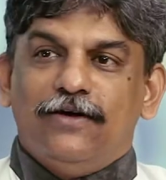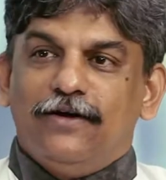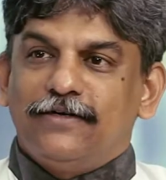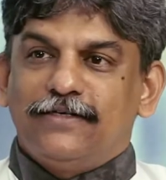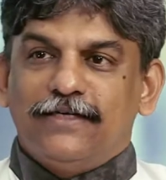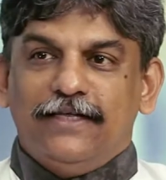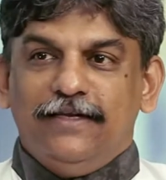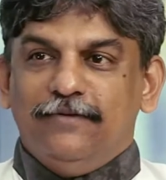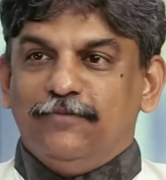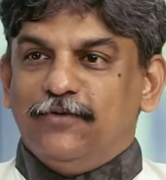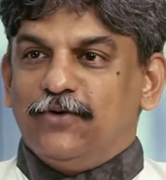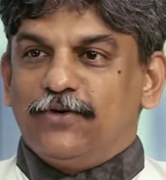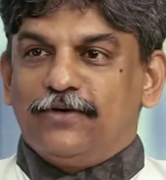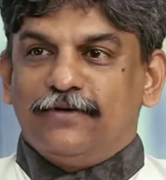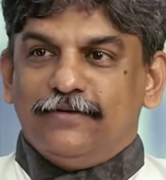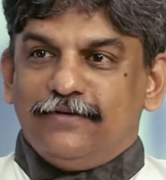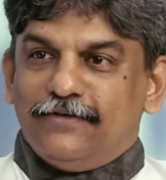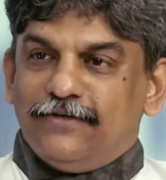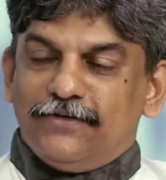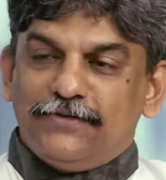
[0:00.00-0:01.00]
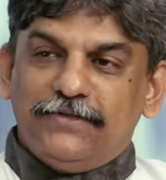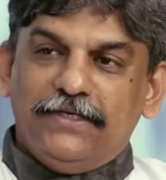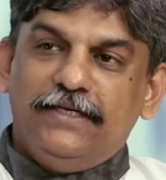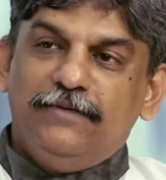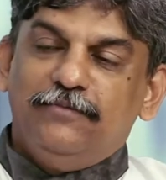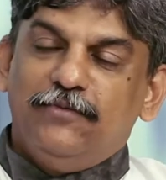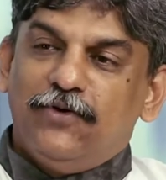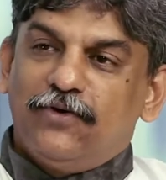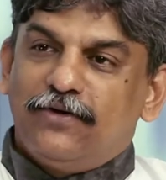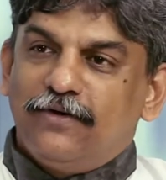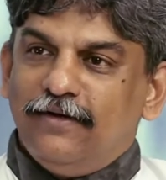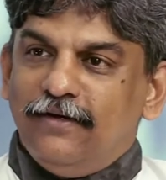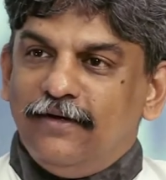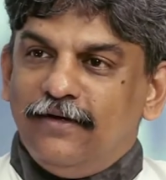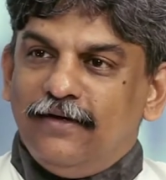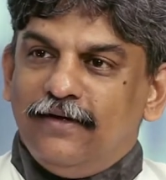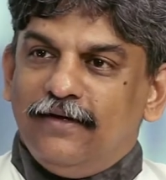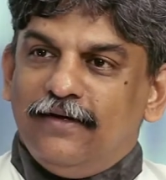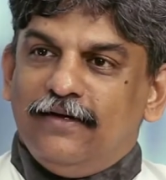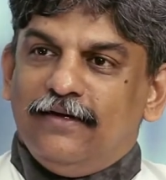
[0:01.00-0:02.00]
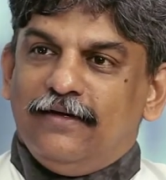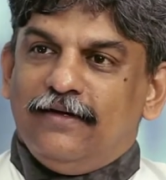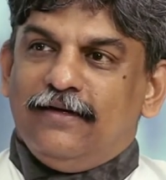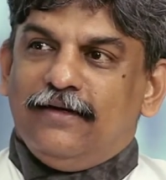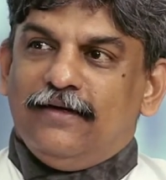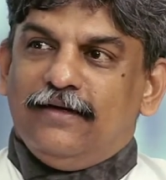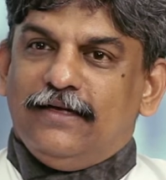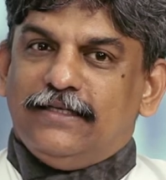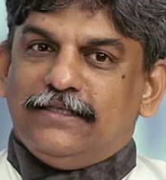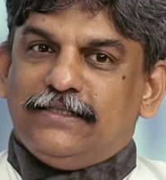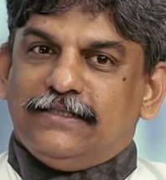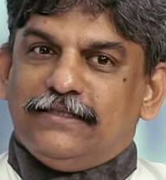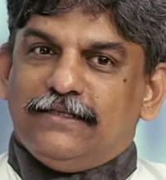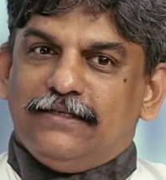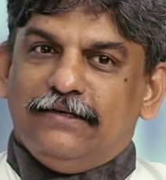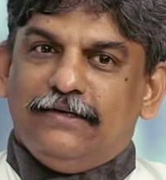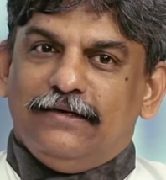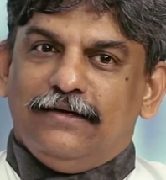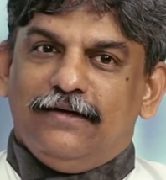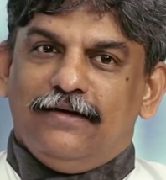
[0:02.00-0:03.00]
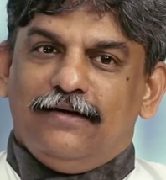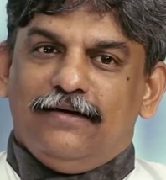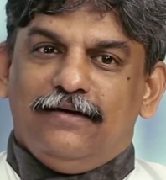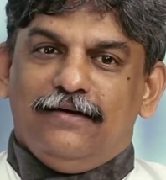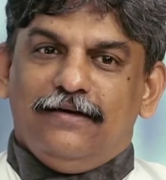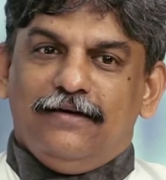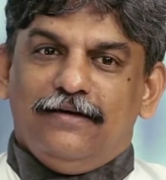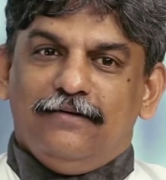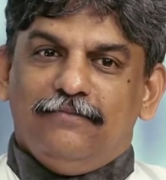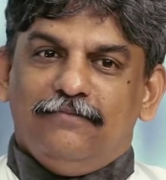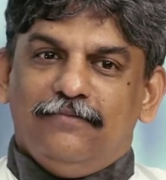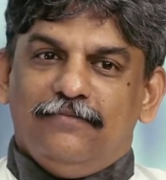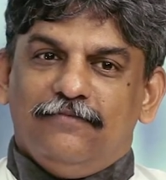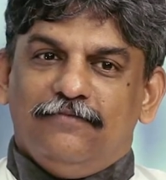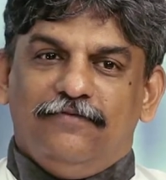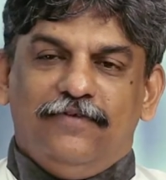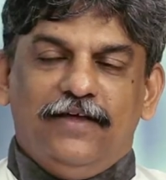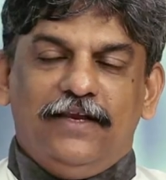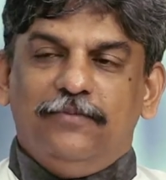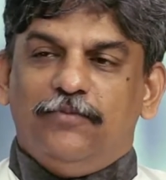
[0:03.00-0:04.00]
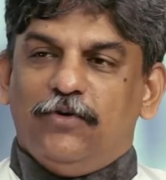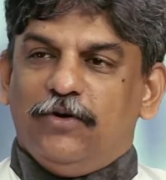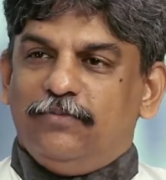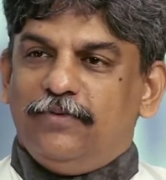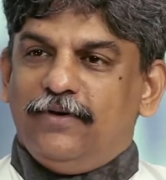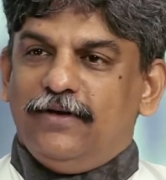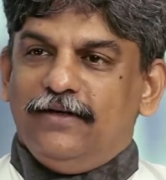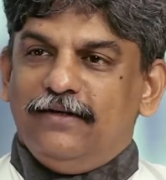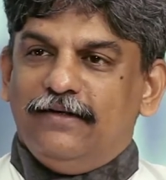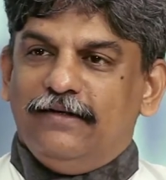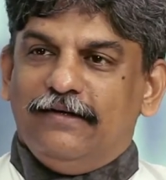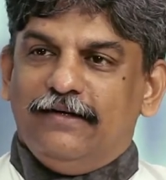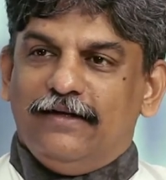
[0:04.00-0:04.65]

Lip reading: Not anymore, not anymore. It's very popular.